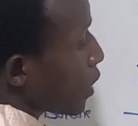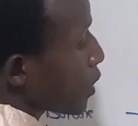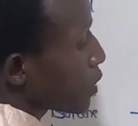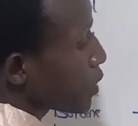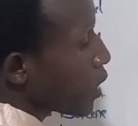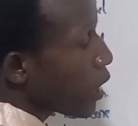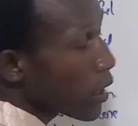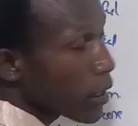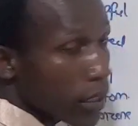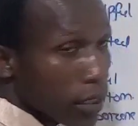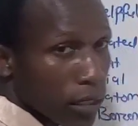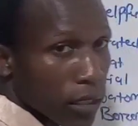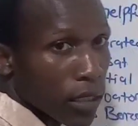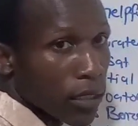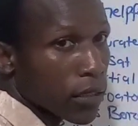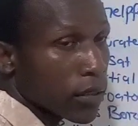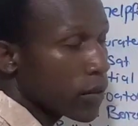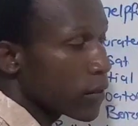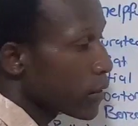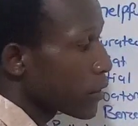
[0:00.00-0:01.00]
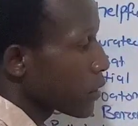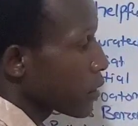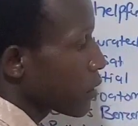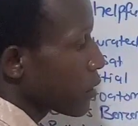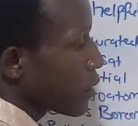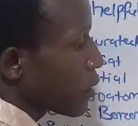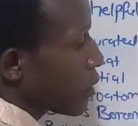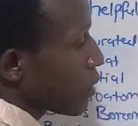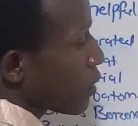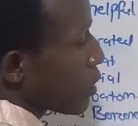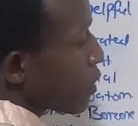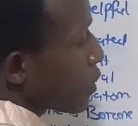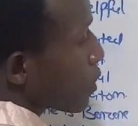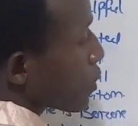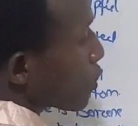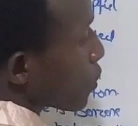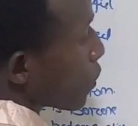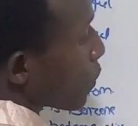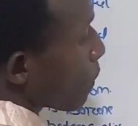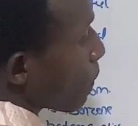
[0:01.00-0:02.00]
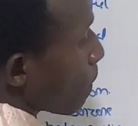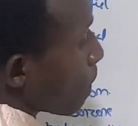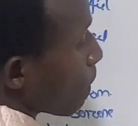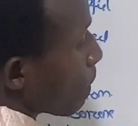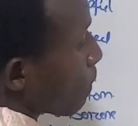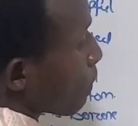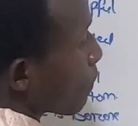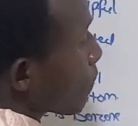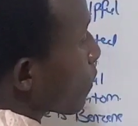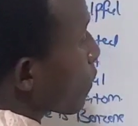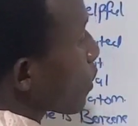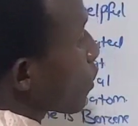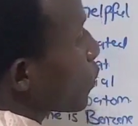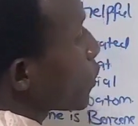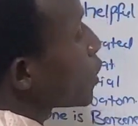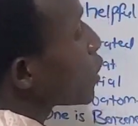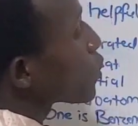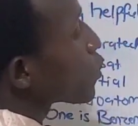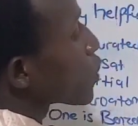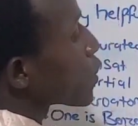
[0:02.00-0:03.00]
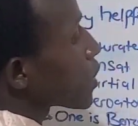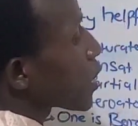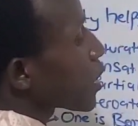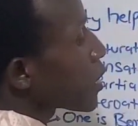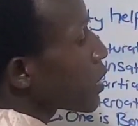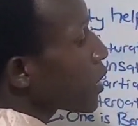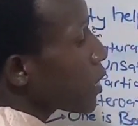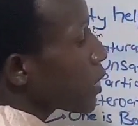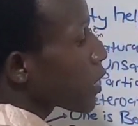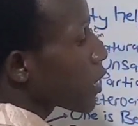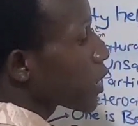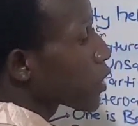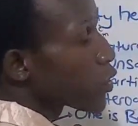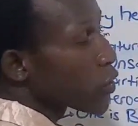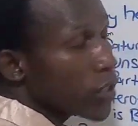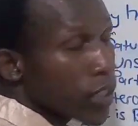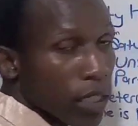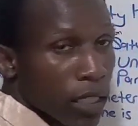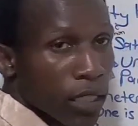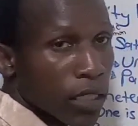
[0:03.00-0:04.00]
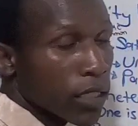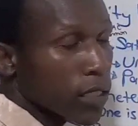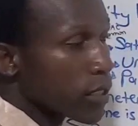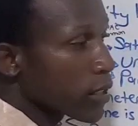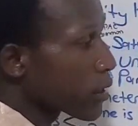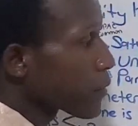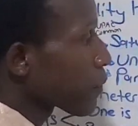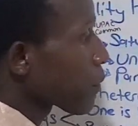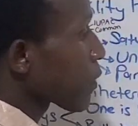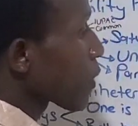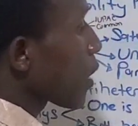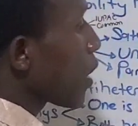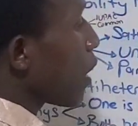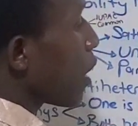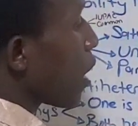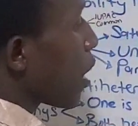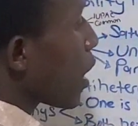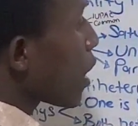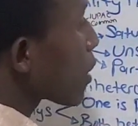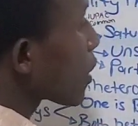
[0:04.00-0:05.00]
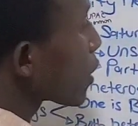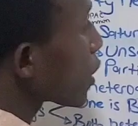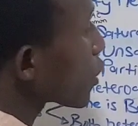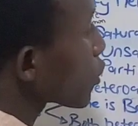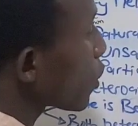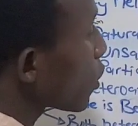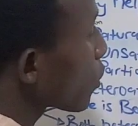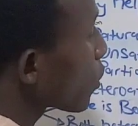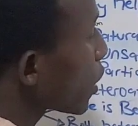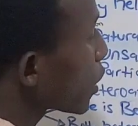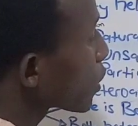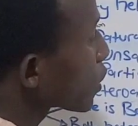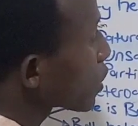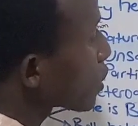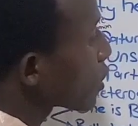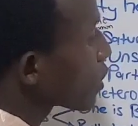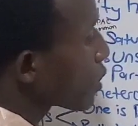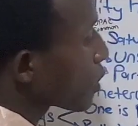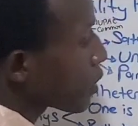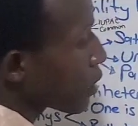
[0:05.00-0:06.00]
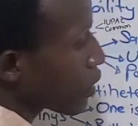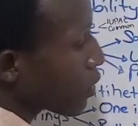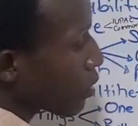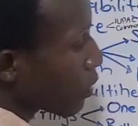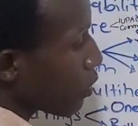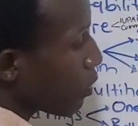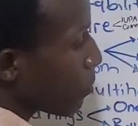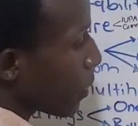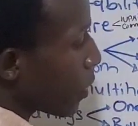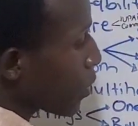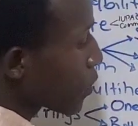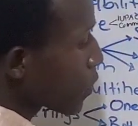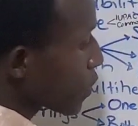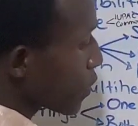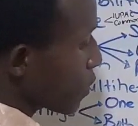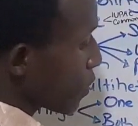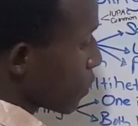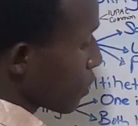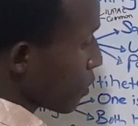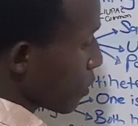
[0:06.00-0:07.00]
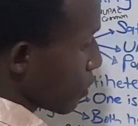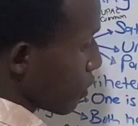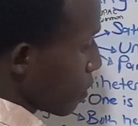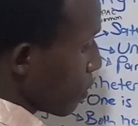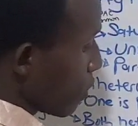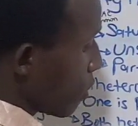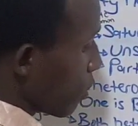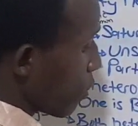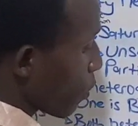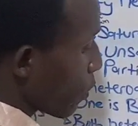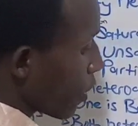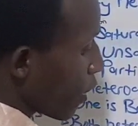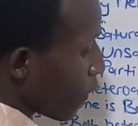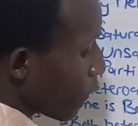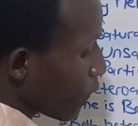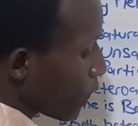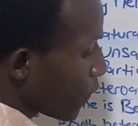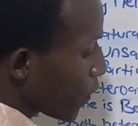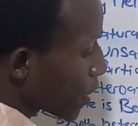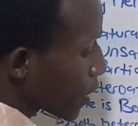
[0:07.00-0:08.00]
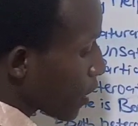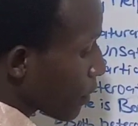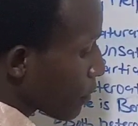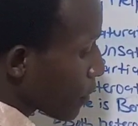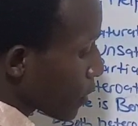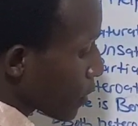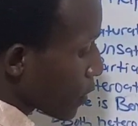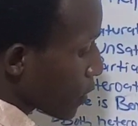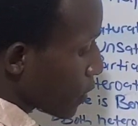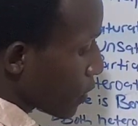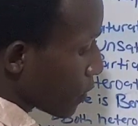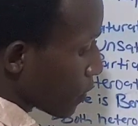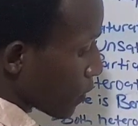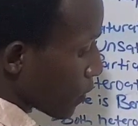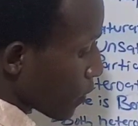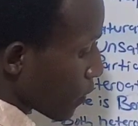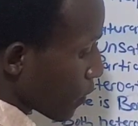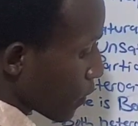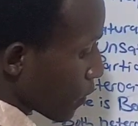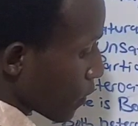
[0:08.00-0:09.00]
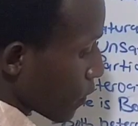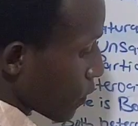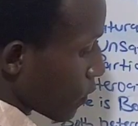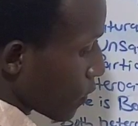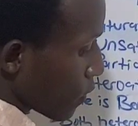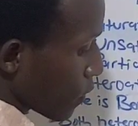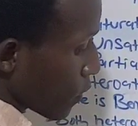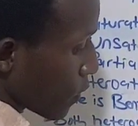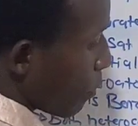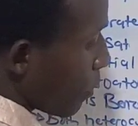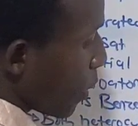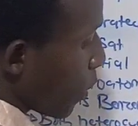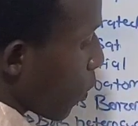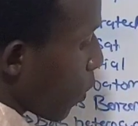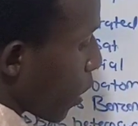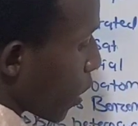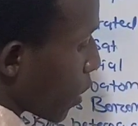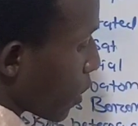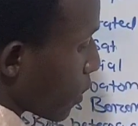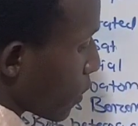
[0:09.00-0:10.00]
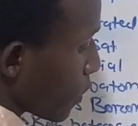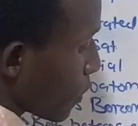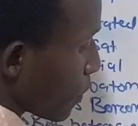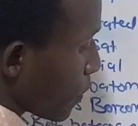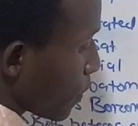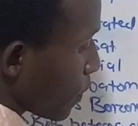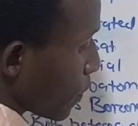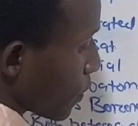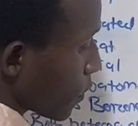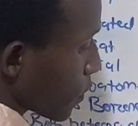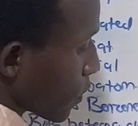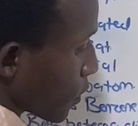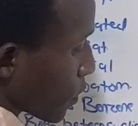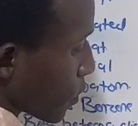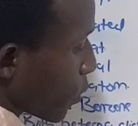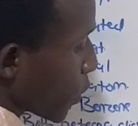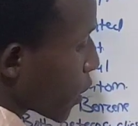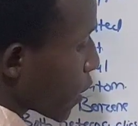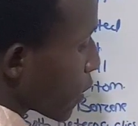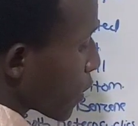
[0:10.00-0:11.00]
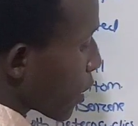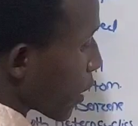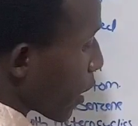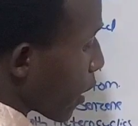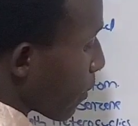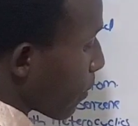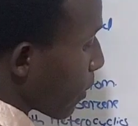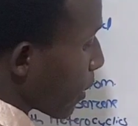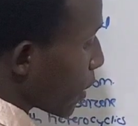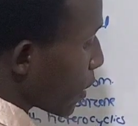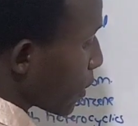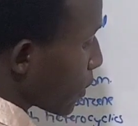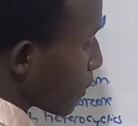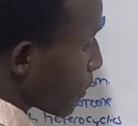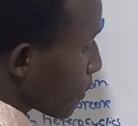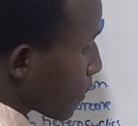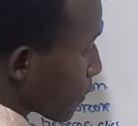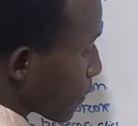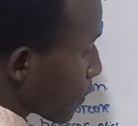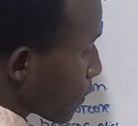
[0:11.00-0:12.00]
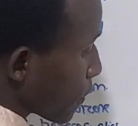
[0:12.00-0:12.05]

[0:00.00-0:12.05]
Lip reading: and RNAs. So we need to study heterocyclics. Other natural organic compounds, we have vitamins. B1, which is thiamine.